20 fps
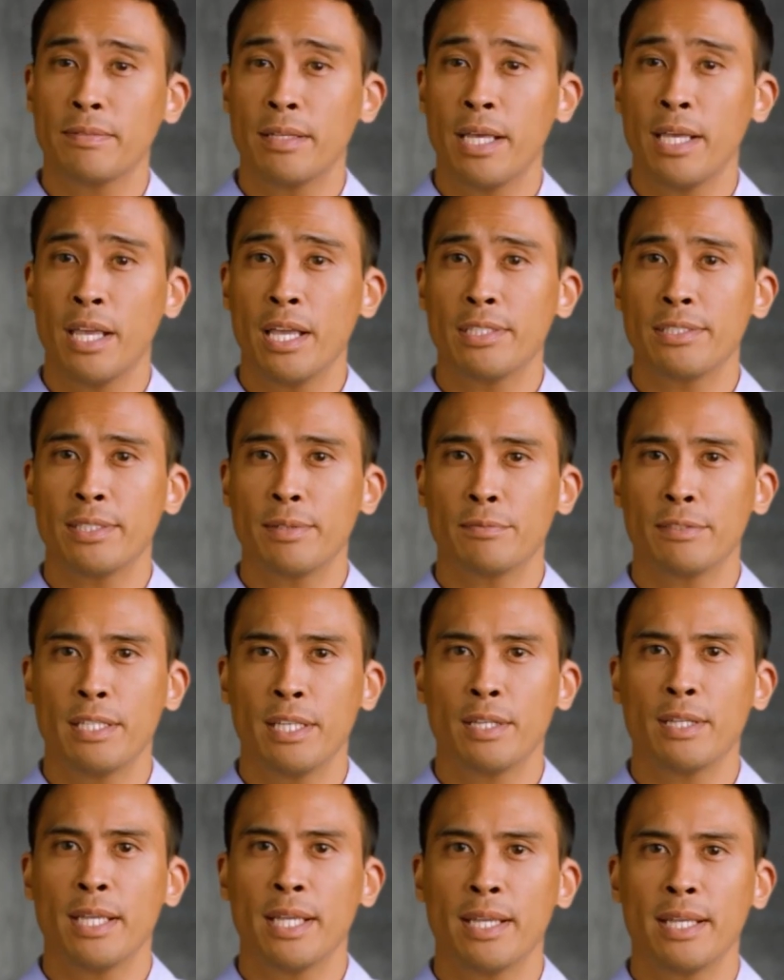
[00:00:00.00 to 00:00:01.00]
A customs
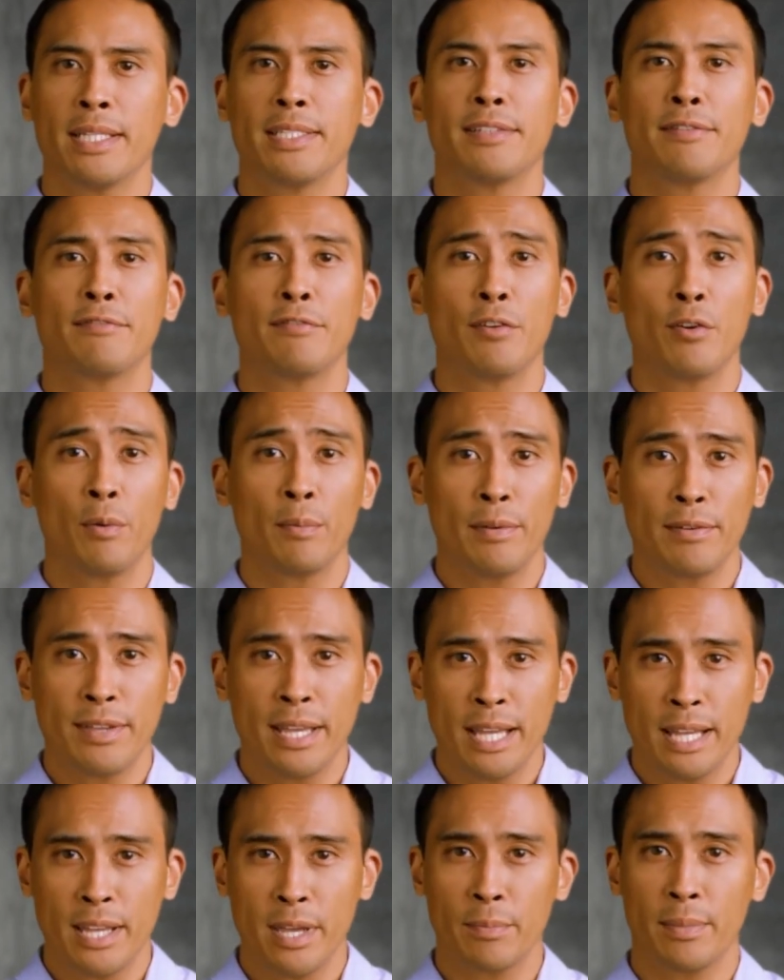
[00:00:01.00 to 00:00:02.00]
union is a form of
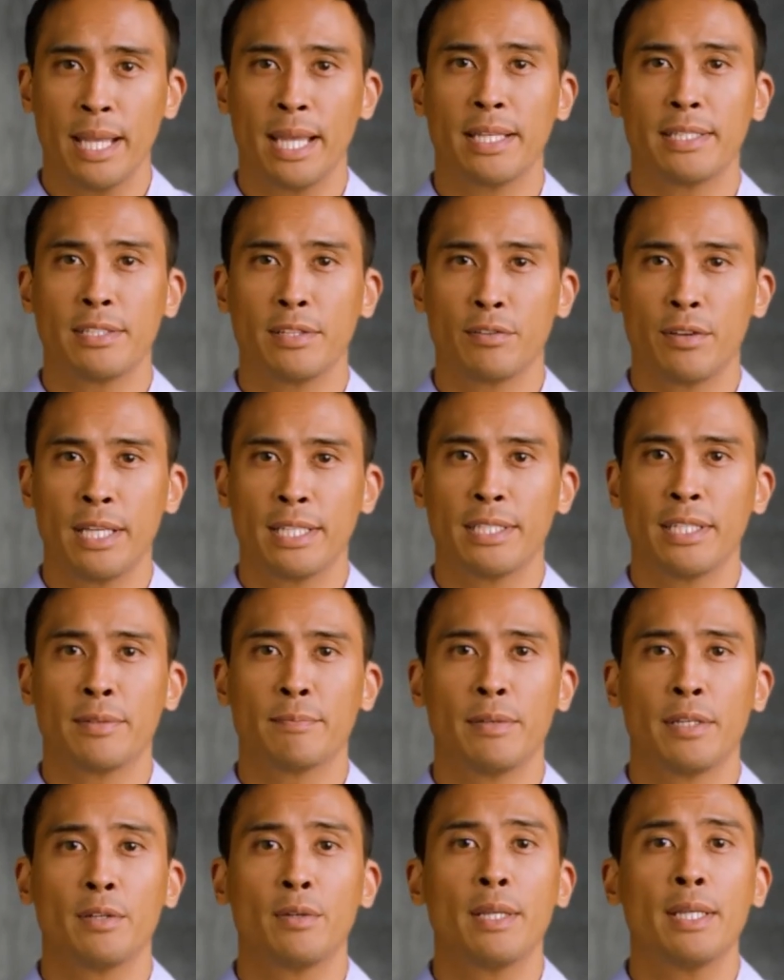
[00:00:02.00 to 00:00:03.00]
economic
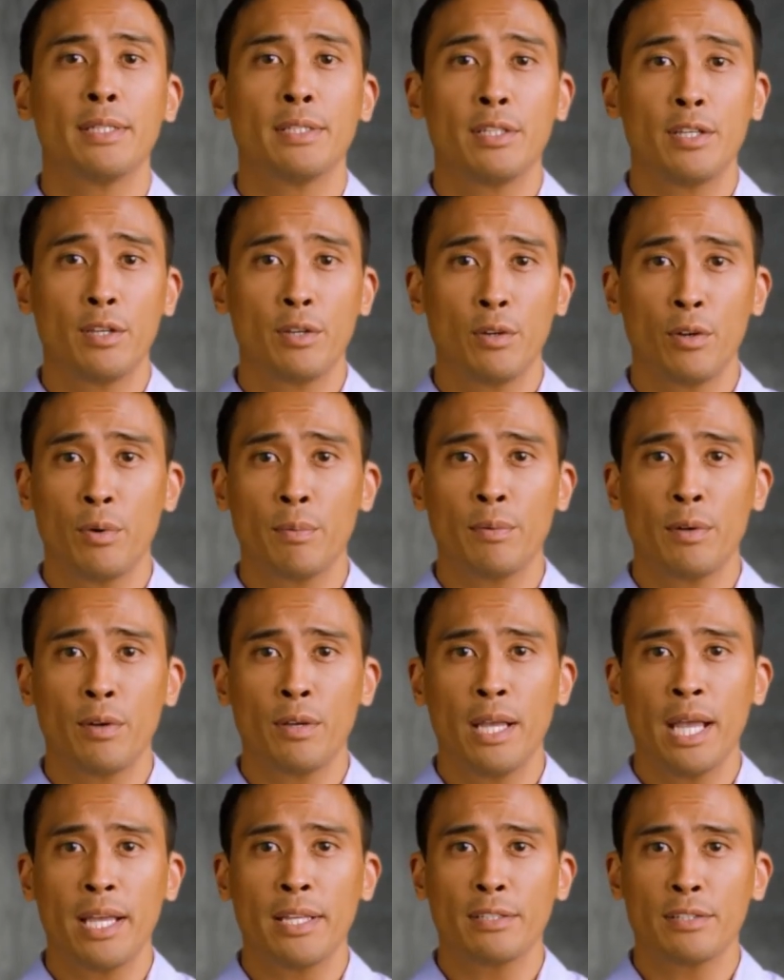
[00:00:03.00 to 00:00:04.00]
integration between two or
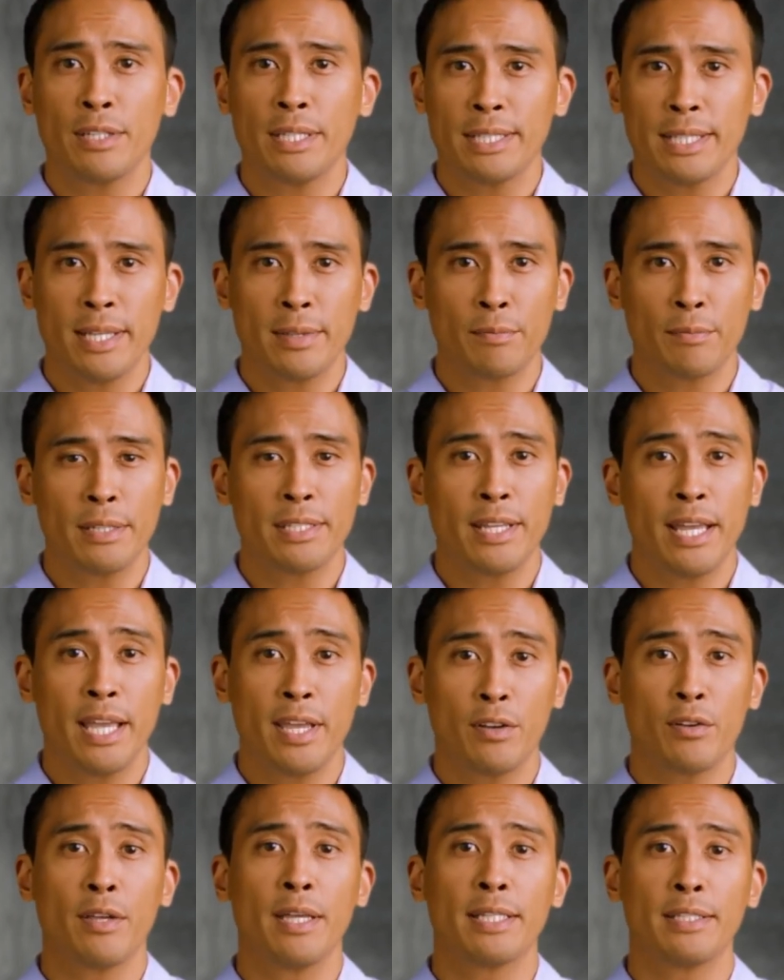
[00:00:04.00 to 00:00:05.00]
more countries in which they
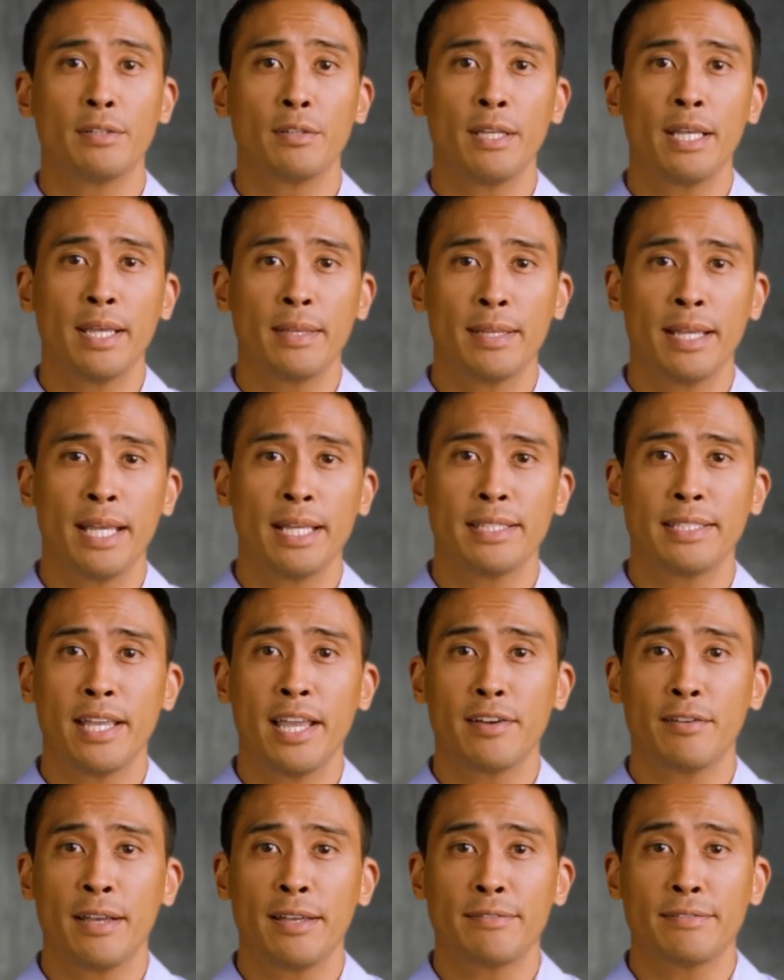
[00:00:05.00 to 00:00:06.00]
agree to eliminate
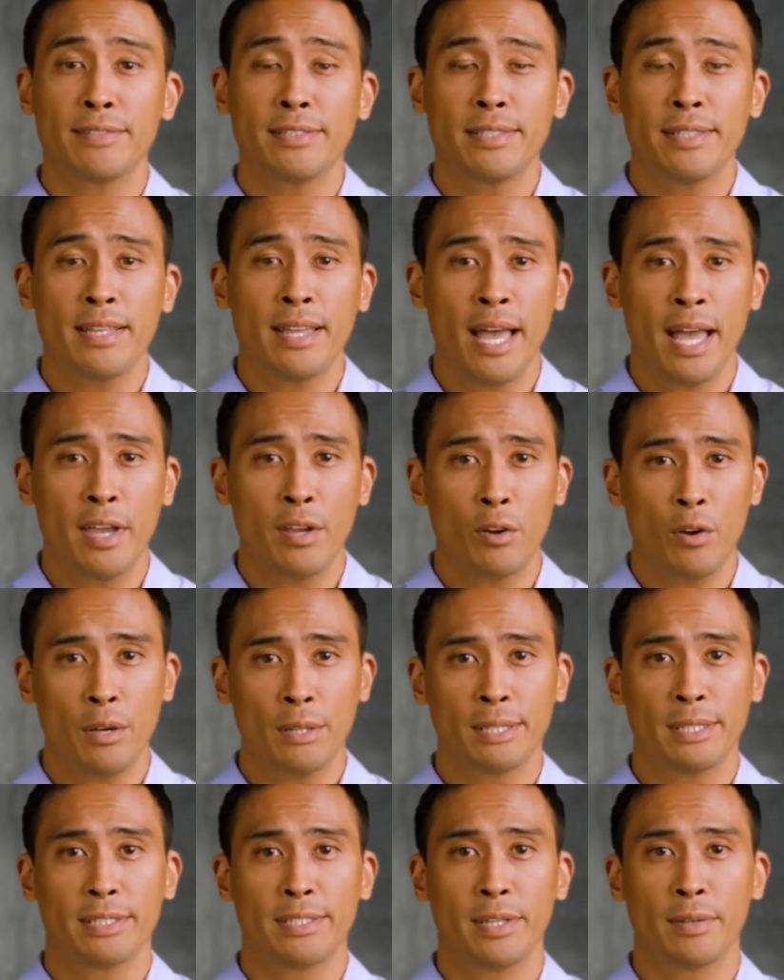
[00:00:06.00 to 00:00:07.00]
tariffs and
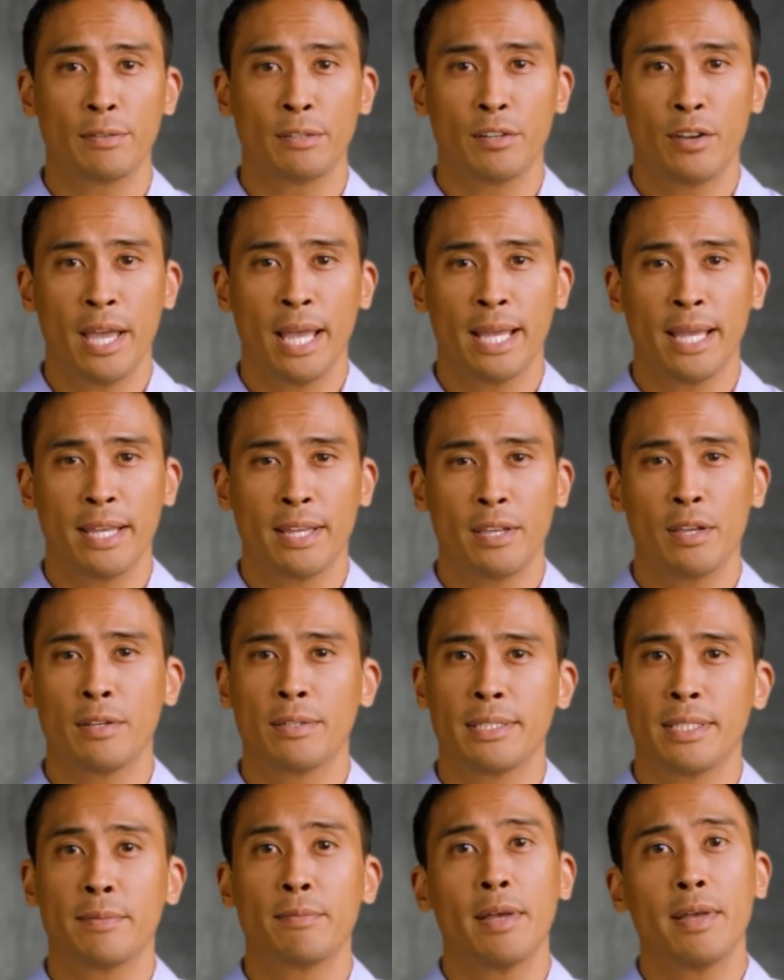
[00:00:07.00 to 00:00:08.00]
quotas on trade in
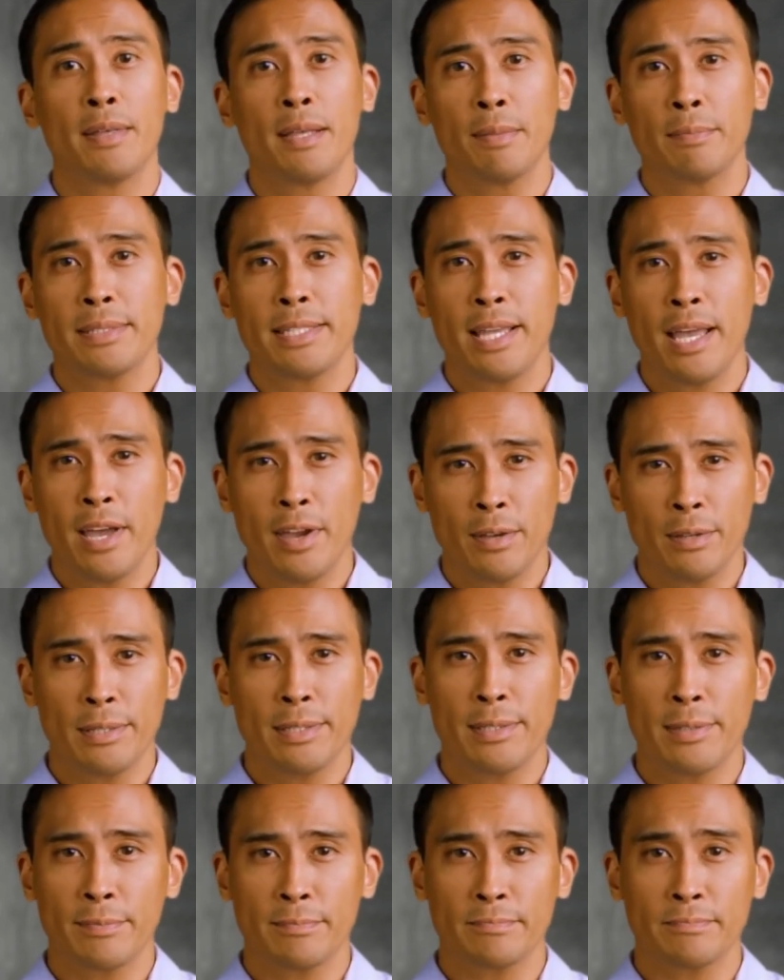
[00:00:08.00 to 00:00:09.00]
goods among
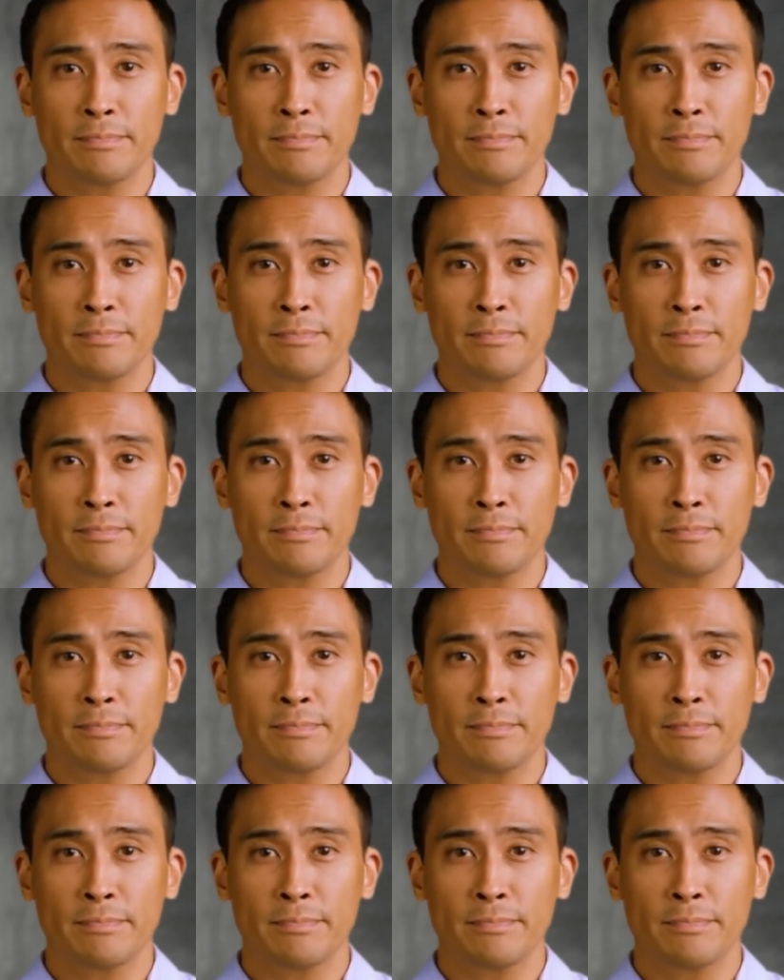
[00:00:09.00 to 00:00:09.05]
themselves.